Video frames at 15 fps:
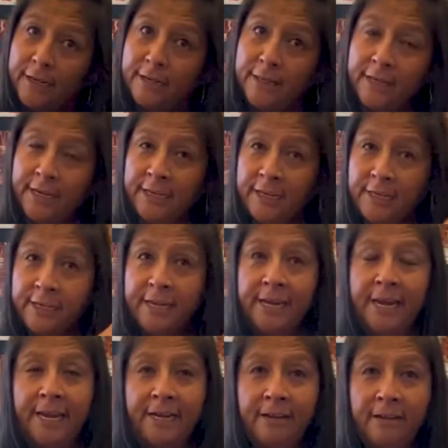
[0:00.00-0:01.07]
thing that you can
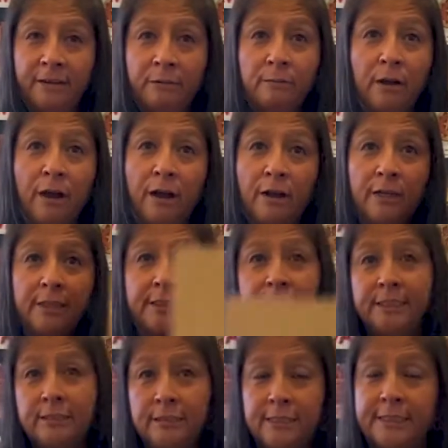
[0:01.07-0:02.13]
hang on the wall.
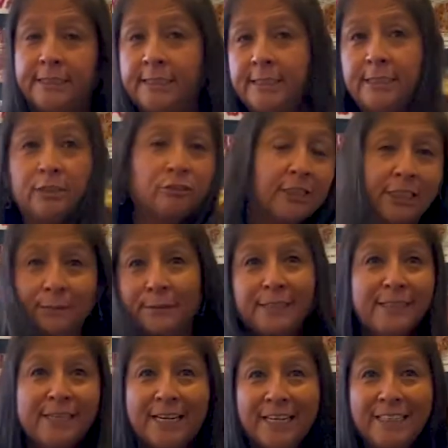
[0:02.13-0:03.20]
Since it's
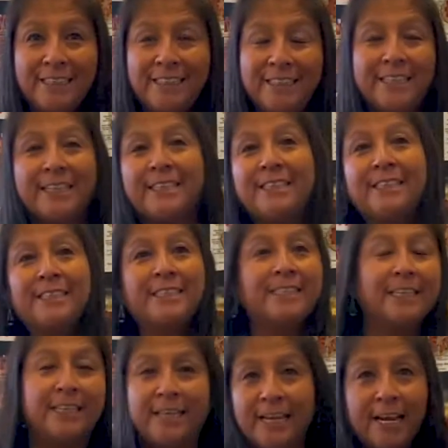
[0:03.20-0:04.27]
Christmas time, you can
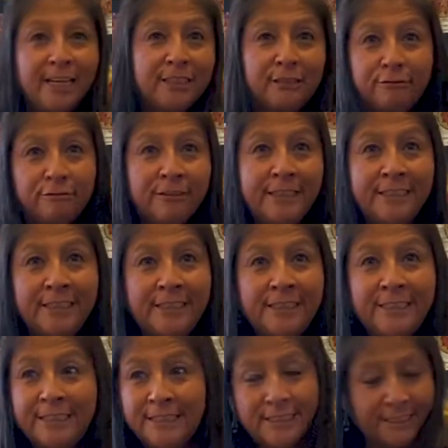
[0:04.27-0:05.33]
send it out to
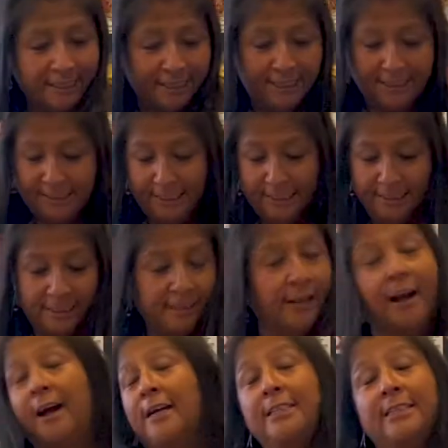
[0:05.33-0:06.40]
friends. Doesn't
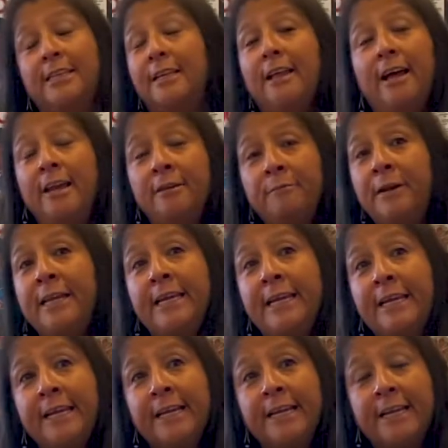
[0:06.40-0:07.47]
cost a lot of
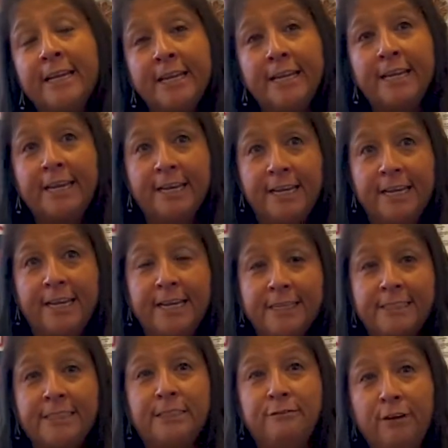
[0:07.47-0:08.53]
money.
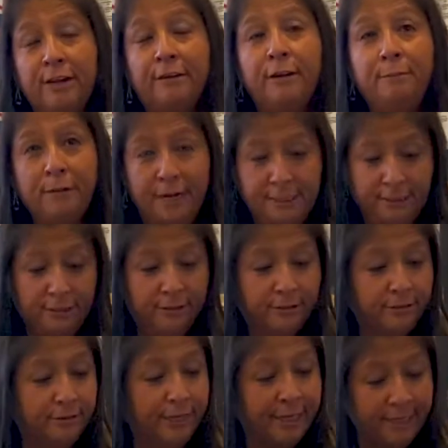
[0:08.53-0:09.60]
It's very
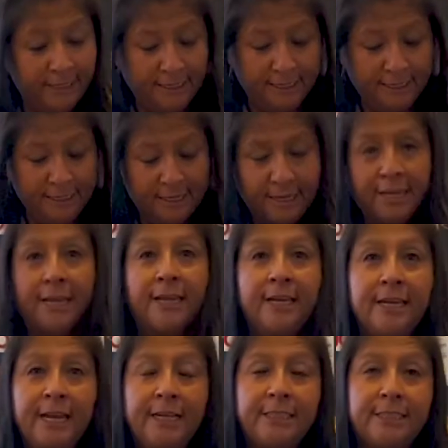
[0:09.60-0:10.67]
practical and
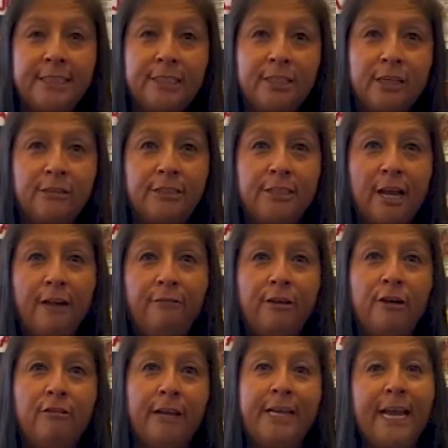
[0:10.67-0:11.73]
nice. It shows off
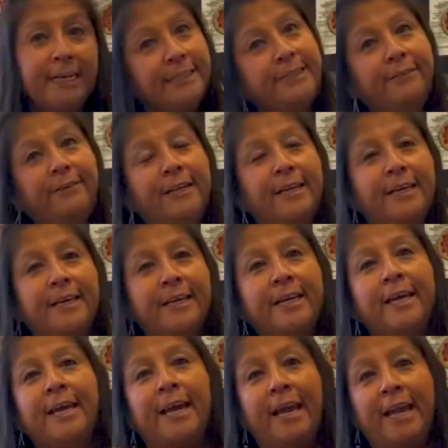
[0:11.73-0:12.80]
your creativity.
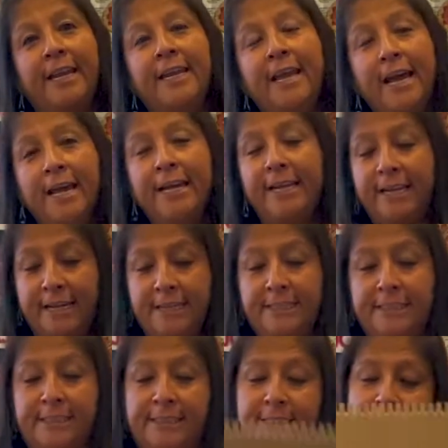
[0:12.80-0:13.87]
And that is
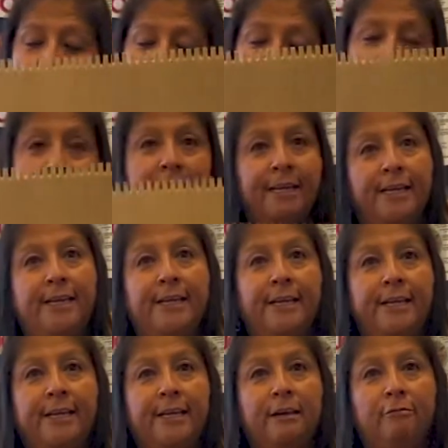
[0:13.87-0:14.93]

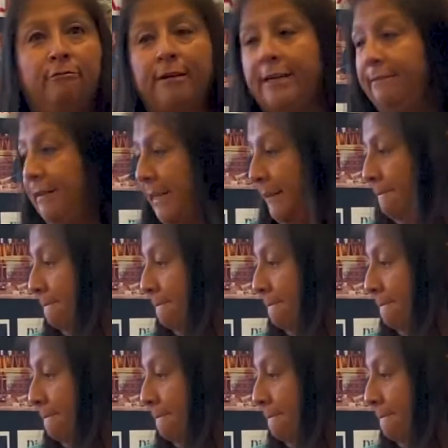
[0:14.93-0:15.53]
weaving